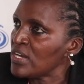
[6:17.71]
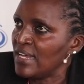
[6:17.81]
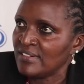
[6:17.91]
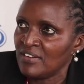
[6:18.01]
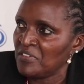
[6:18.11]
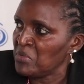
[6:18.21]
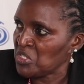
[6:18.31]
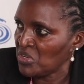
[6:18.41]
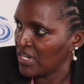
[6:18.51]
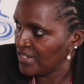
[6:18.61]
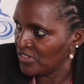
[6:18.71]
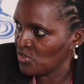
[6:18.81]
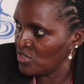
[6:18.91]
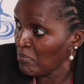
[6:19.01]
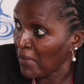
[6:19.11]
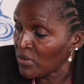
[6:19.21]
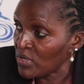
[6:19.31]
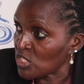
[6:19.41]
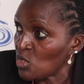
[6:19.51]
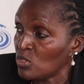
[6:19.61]
non-governmental organization in
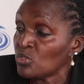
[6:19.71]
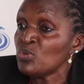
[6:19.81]
Meru at all